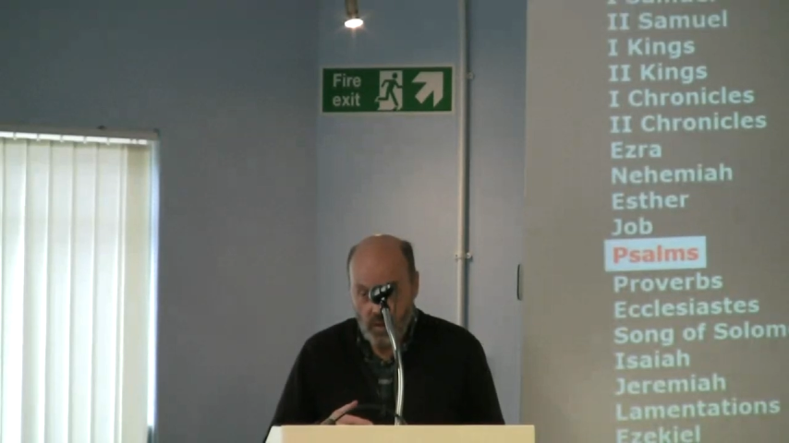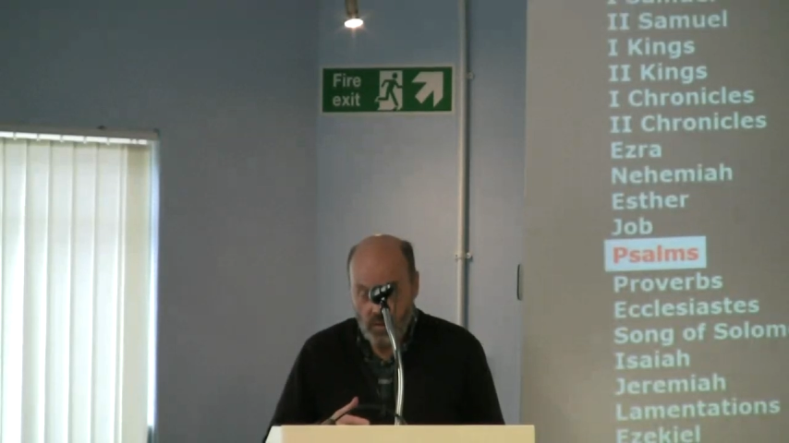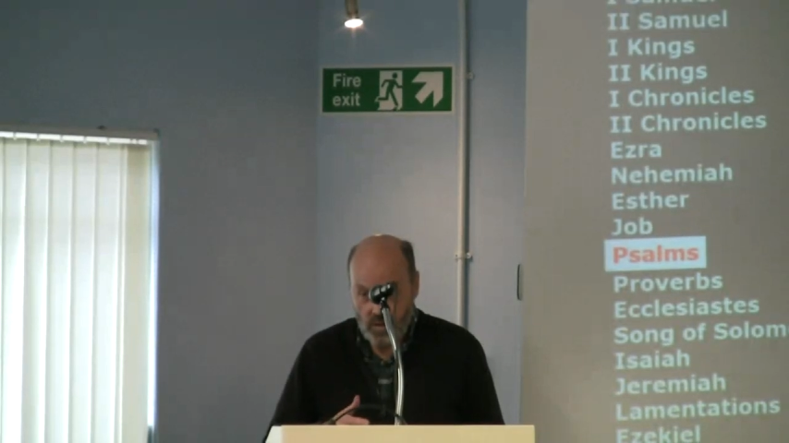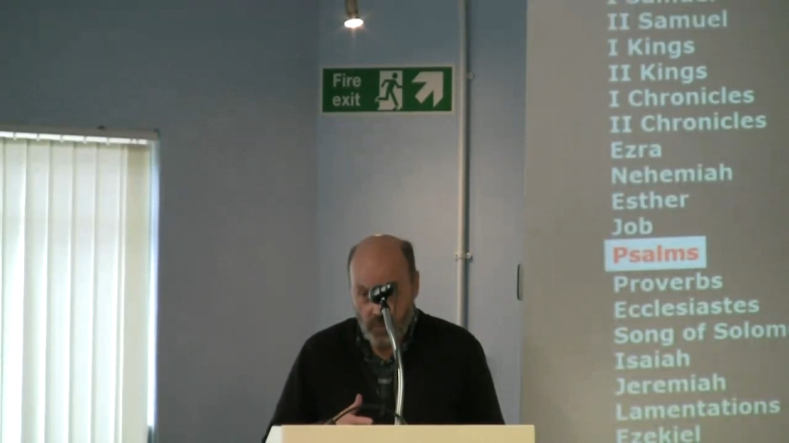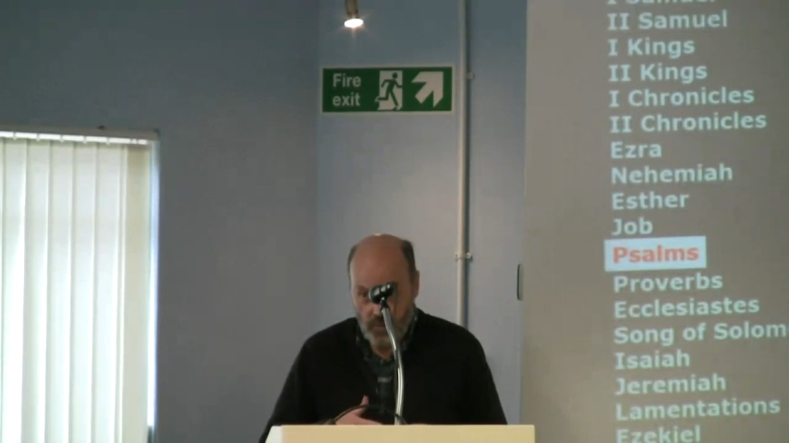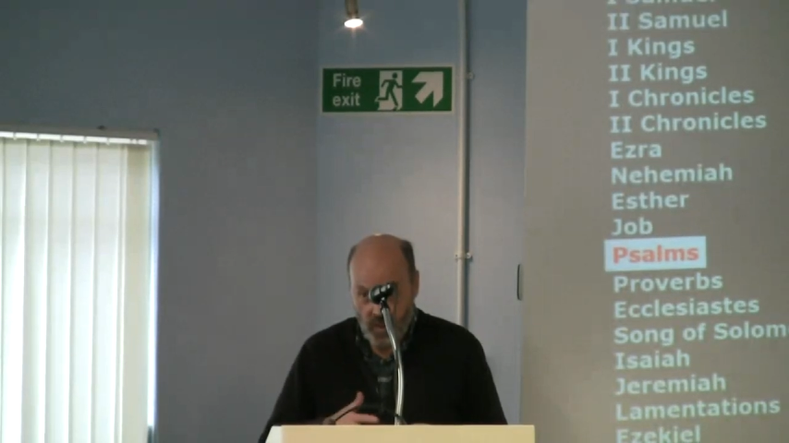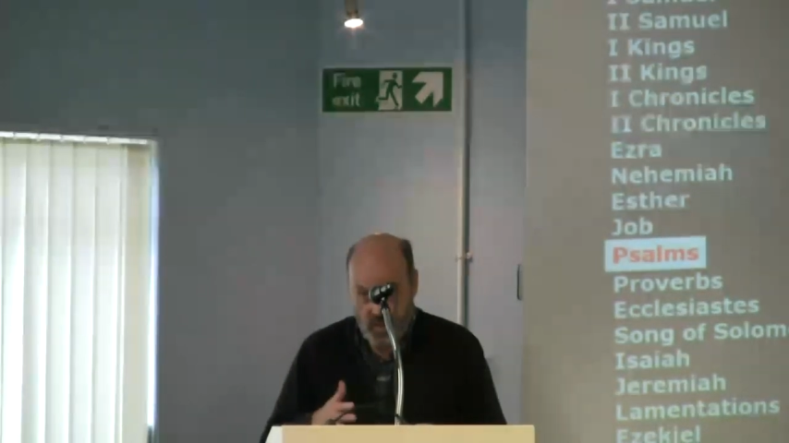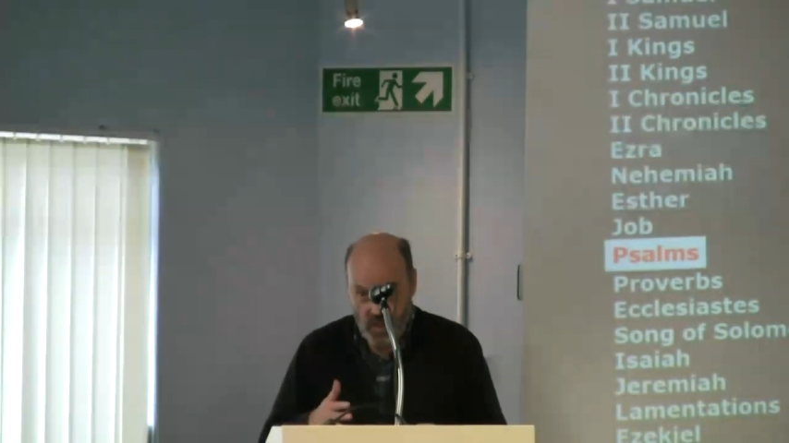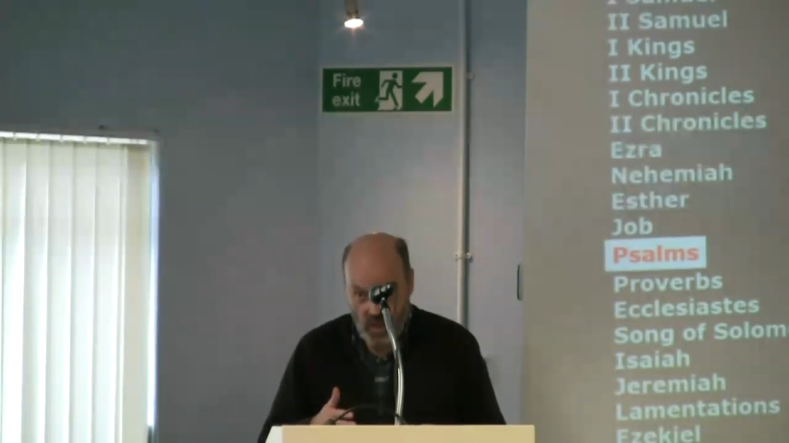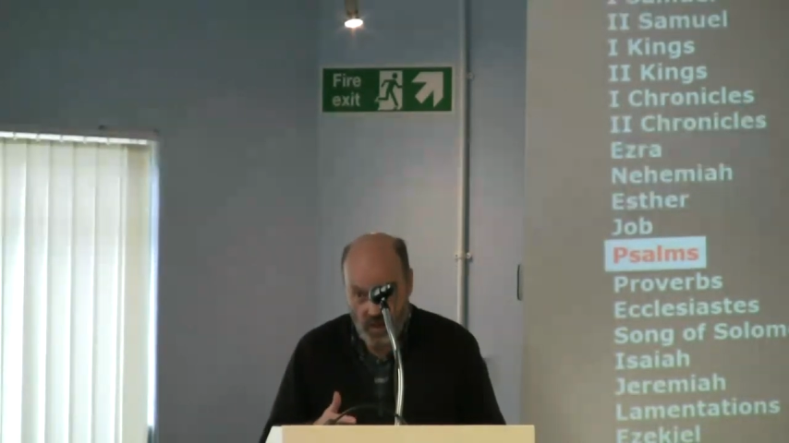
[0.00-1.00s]

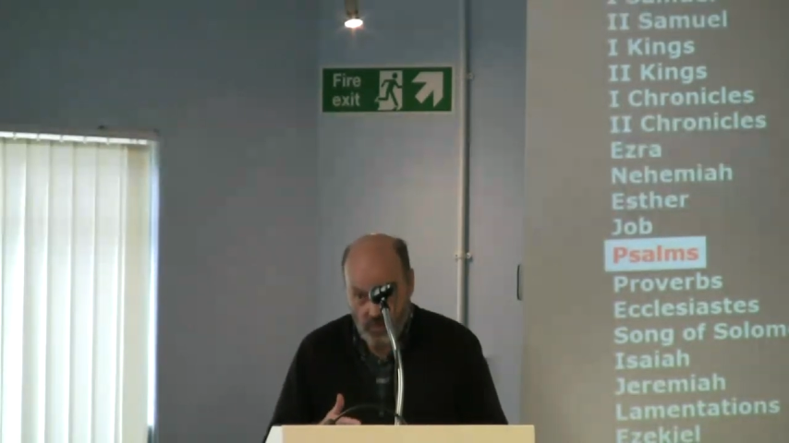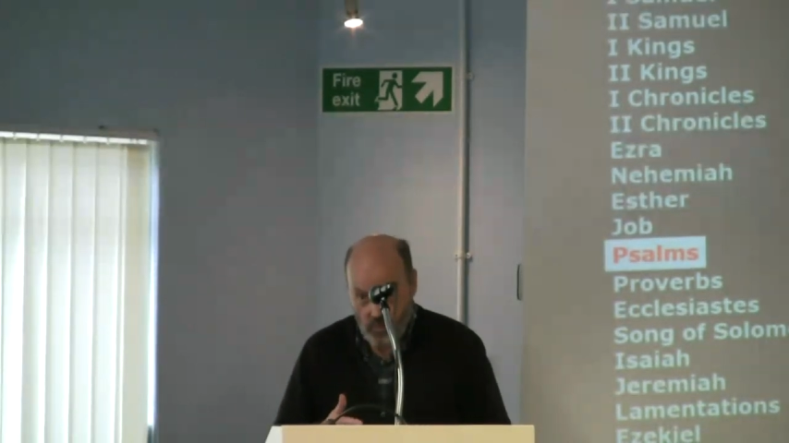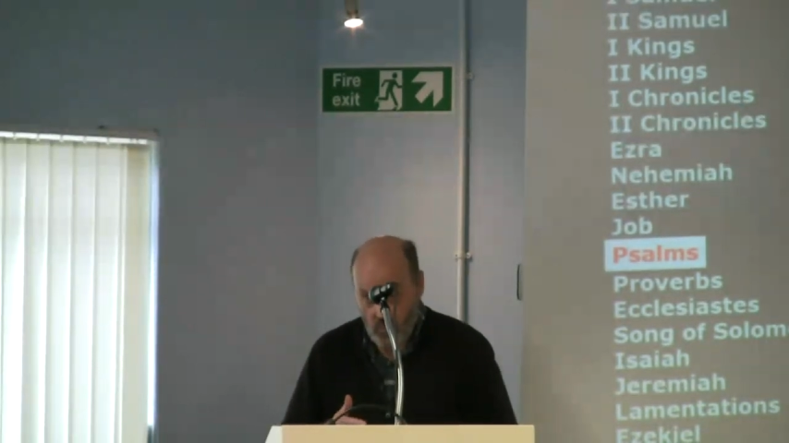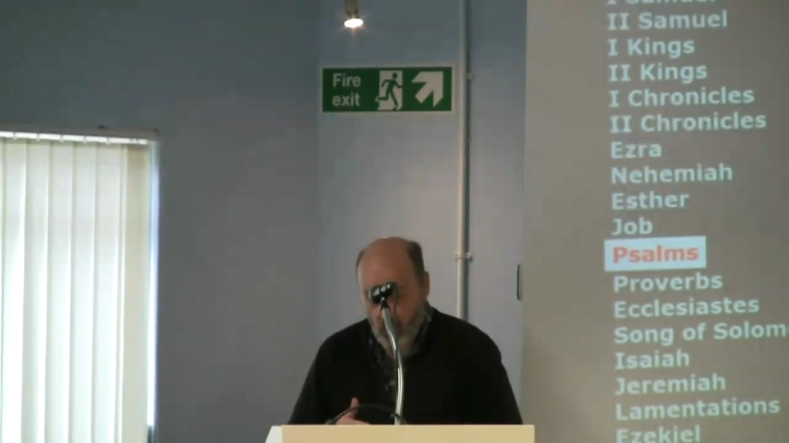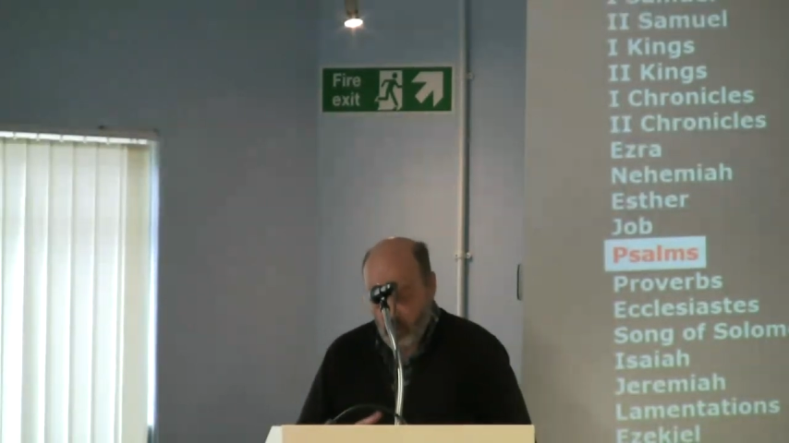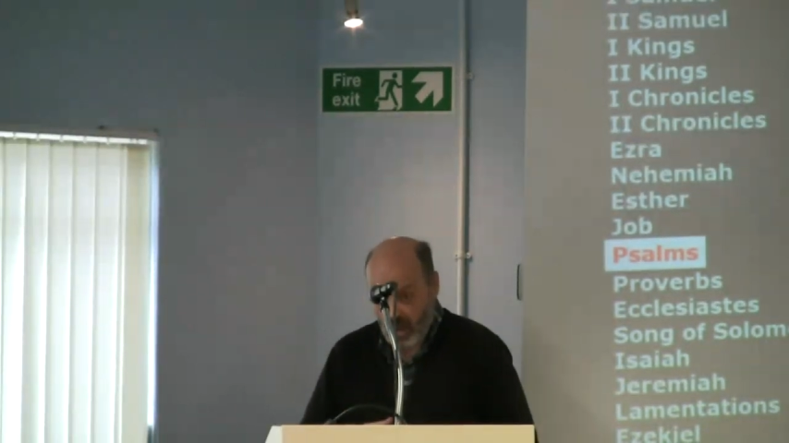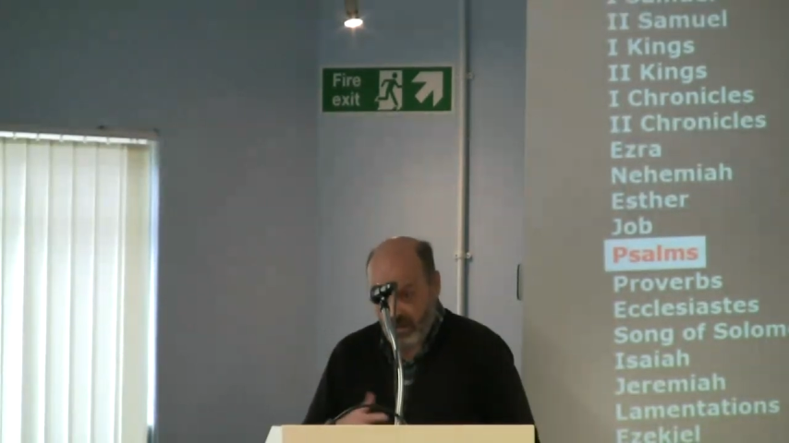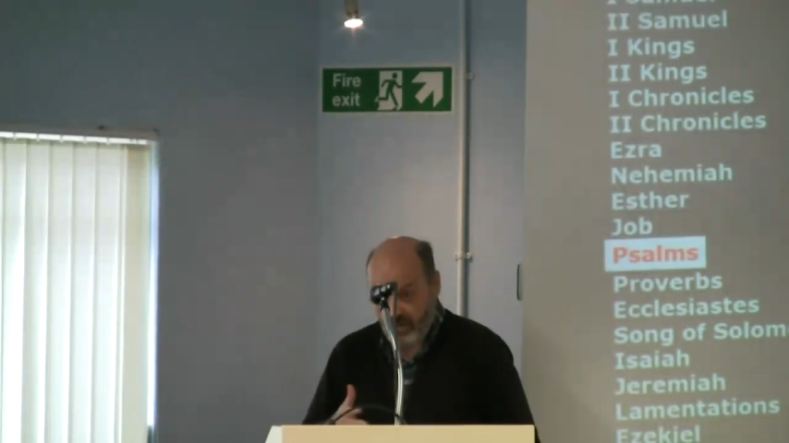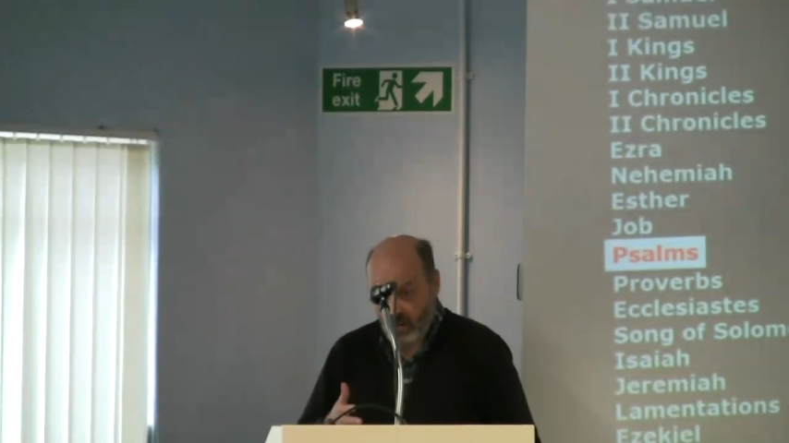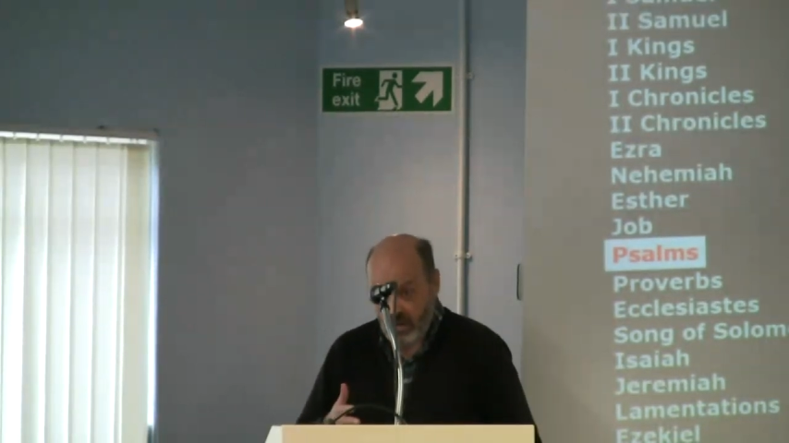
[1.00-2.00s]
separate the
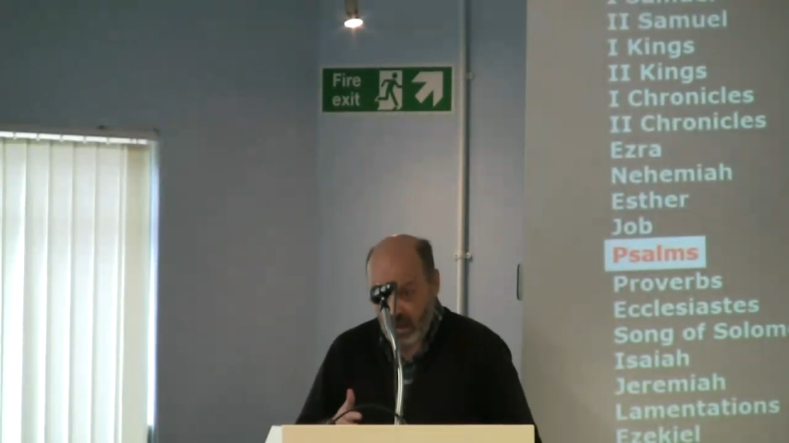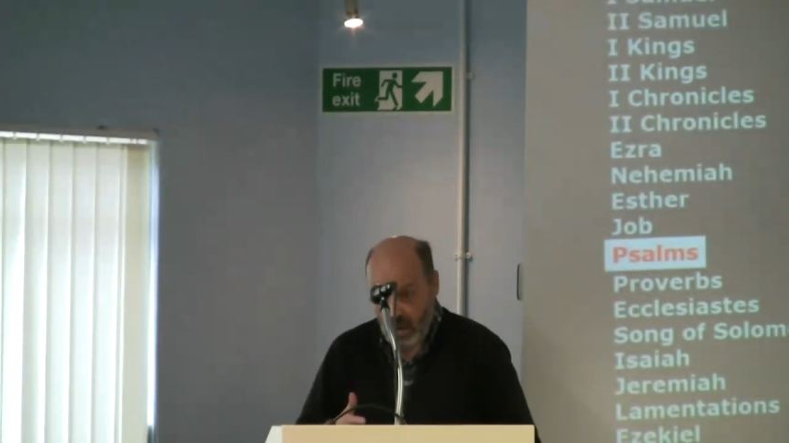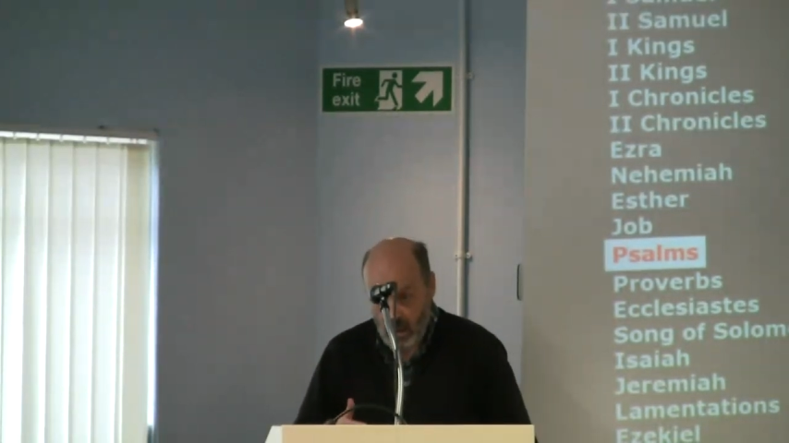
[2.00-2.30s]
unbelief out.